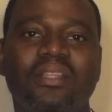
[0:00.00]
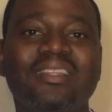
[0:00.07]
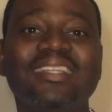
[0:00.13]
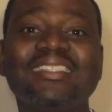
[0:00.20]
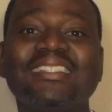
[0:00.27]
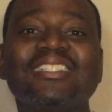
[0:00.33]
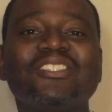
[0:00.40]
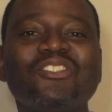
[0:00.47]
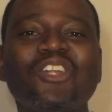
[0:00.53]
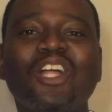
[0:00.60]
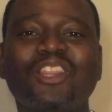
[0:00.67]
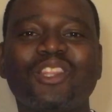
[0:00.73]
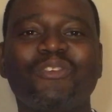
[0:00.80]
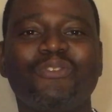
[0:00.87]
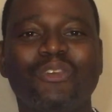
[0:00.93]
And this is
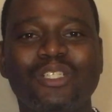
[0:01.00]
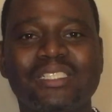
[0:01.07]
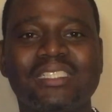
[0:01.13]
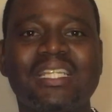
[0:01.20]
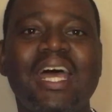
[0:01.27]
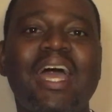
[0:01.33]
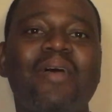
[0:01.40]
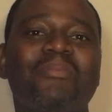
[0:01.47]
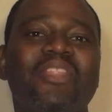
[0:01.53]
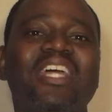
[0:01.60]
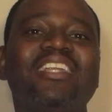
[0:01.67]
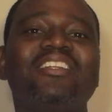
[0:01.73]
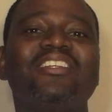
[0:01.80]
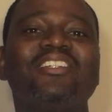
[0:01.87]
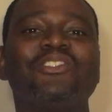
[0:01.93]
not the first time
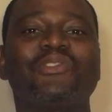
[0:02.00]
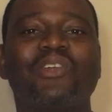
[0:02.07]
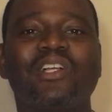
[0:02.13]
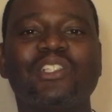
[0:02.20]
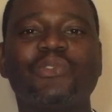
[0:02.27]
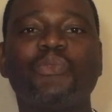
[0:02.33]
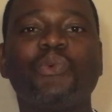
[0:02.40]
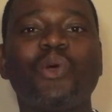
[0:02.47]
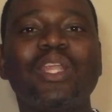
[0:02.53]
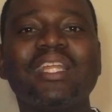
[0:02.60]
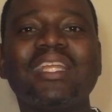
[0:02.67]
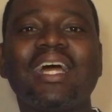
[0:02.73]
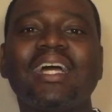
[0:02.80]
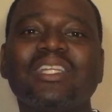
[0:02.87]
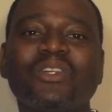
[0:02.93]
that Israel's
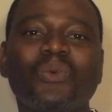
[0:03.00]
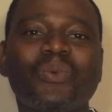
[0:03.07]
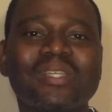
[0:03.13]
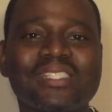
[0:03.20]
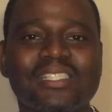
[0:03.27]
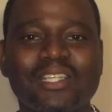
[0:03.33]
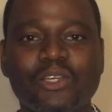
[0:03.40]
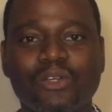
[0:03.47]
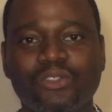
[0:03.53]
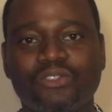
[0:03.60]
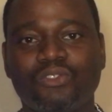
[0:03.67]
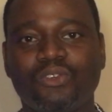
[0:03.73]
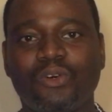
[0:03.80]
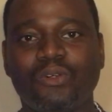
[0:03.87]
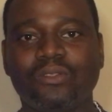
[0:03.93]
fallen under Western
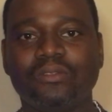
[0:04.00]
control.